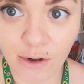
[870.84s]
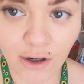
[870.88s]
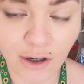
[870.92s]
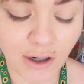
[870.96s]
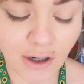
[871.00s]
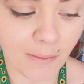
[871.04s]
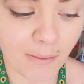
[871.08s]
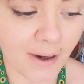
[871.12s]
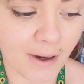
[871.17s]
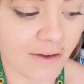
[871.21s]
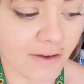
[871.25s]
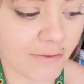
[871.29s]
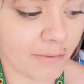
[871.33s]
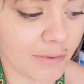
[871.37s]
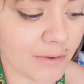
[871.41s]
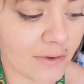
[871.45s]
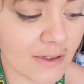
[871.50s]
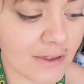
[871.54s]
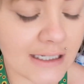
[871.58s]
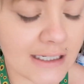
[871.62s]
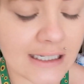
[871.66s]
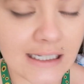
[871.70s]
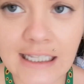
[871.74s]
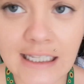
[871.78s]
the microwave,
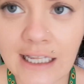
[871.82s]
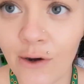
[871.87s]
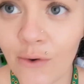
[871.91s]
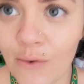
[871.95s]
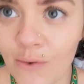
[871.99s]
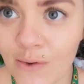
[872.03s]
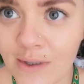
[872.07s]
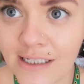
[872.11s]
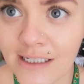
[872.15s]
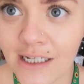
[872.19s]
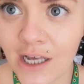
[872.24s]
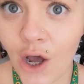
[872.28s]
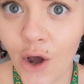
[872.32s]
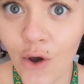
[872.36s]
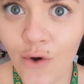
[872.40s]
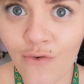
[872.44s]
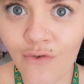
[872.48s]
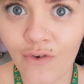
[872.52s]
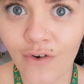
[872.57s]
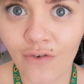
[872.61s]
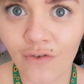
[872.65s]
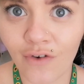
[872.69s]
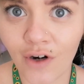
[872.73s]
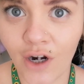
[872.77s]
because they always
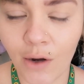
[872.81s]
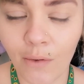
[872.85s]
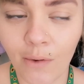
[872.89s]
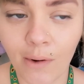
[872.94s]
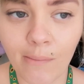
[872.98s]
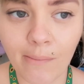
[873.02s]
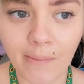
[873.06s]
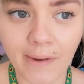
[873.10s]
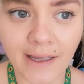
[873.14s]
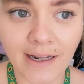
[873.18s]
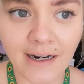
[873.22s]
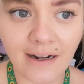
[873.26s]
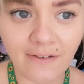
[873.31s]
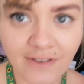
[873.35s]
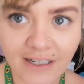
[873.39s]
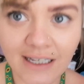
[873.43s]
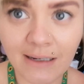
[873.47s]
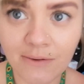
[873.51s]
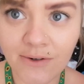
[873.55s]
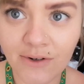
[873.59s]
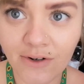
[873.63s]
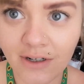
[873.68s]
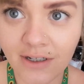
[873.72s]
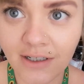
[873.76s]
overflow on me, and I have to
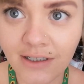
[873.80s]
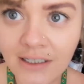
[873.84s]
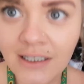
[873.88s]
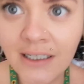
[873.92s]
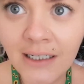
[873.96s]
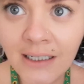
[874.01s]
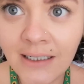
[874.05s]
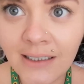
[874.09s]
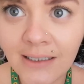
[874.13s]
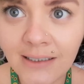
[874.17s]
keep trying to